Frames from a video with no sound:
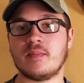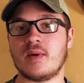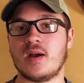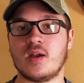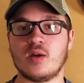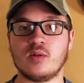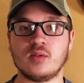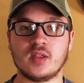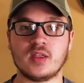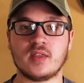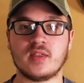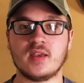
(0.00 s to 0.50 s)
my
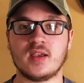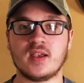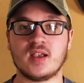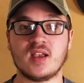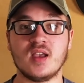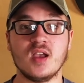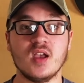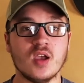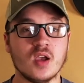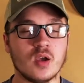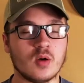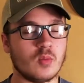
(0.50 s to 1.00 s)
only thing.
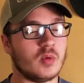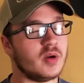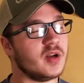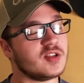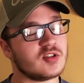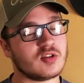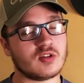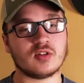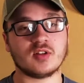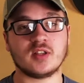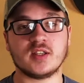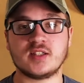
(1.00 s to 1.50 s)
When it's
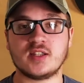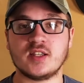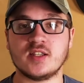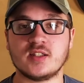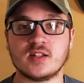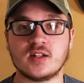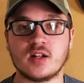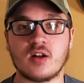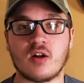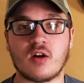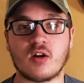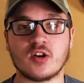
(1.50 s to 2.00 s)
early
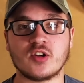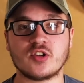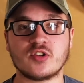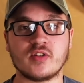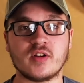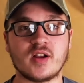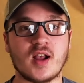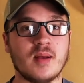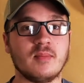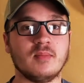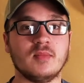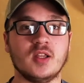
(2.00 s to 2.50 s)
season in
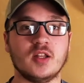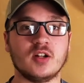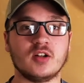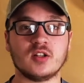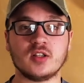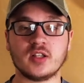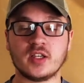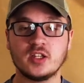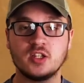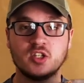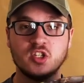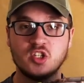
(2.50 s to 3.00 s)
archery, I'm
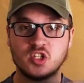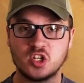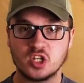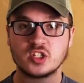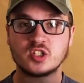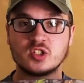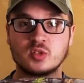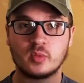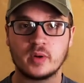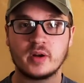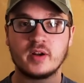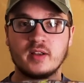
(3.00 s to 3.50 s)
literally
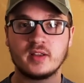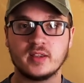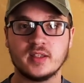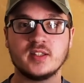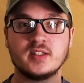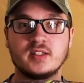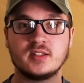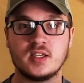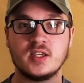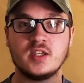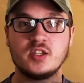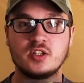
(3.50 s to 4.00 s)
just wearing
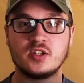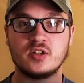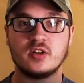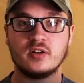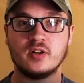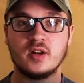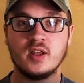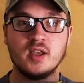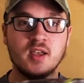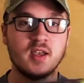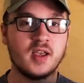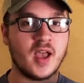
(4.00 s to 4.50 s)
this
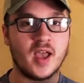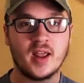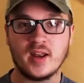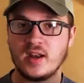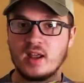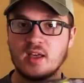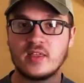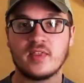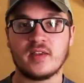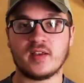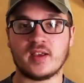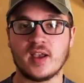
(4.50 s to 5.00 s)
t-shirt and
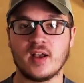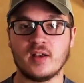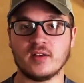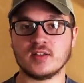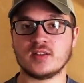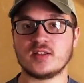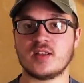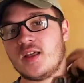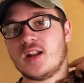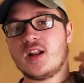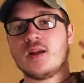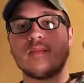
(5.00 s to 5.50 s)
nothing
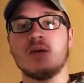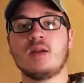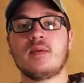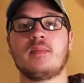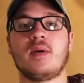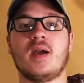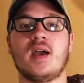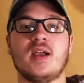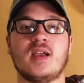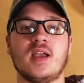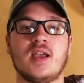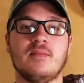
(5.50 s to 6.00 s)
else. Then I might
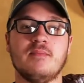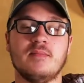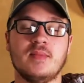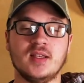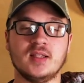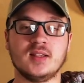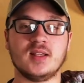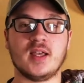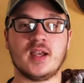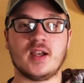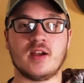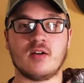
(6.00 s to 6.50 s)
pack a
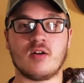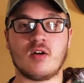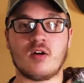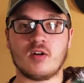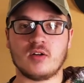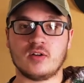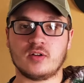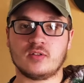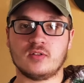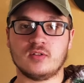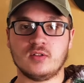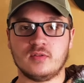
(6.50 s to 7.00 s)
mid-layer
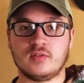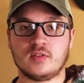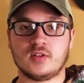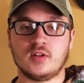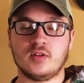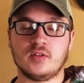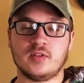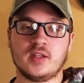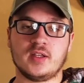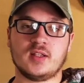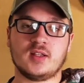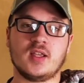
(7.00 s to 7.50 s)
article of
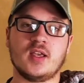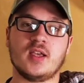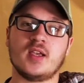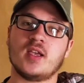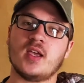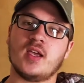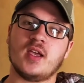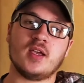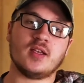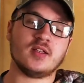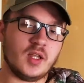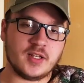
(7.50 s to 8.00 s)
clothing like
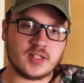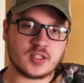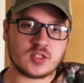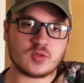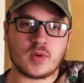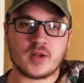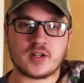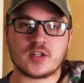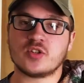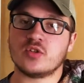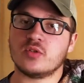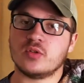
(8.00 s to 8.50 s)
a tight
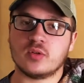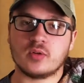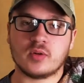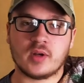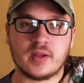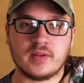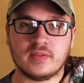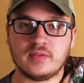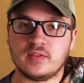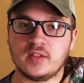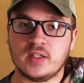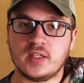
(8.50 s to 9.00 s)
sweatshirt or
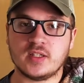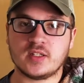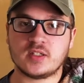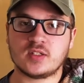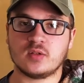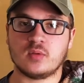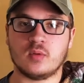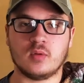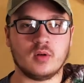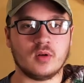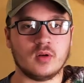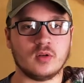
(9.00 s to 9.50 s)
a fleece
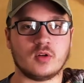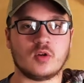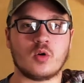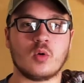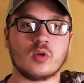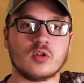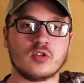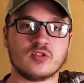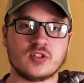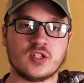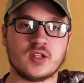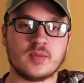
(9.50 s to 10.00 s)
or a
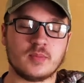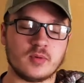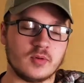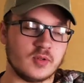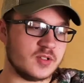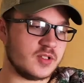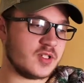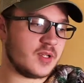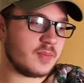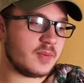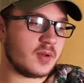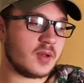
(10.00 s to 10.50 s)
quarter zip or a
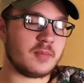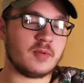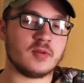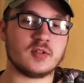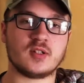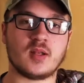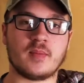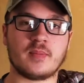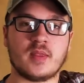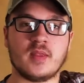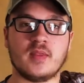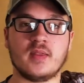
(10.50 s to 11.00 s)
zip up or
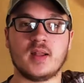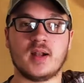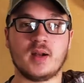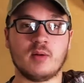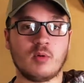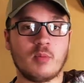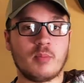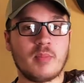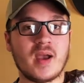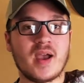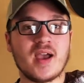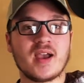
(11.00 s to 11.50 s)
something that I
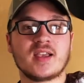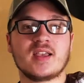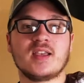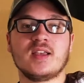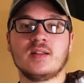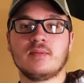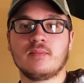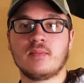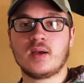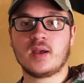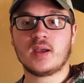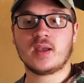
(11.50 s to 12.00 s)
will pack
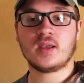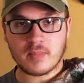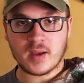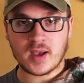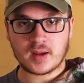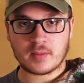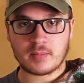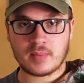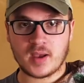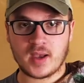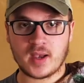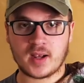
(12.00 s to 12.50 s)
in my
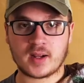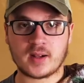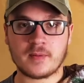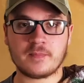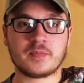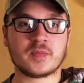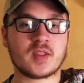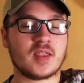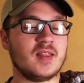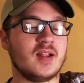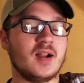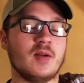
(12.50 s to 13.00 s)
backpack
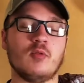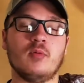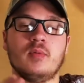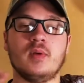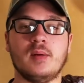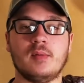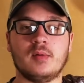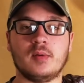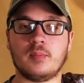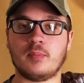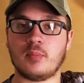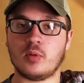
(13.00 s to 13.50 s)
and then I will be
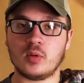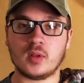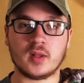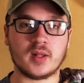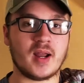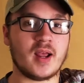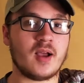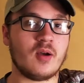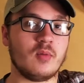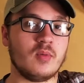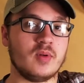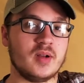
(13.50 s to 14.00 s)
able to pull it
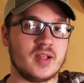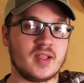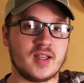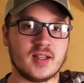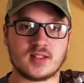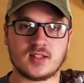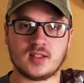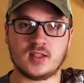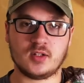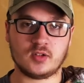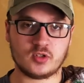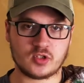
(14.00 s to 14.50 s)
out when it
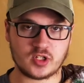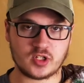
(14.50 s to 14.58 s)
gets a little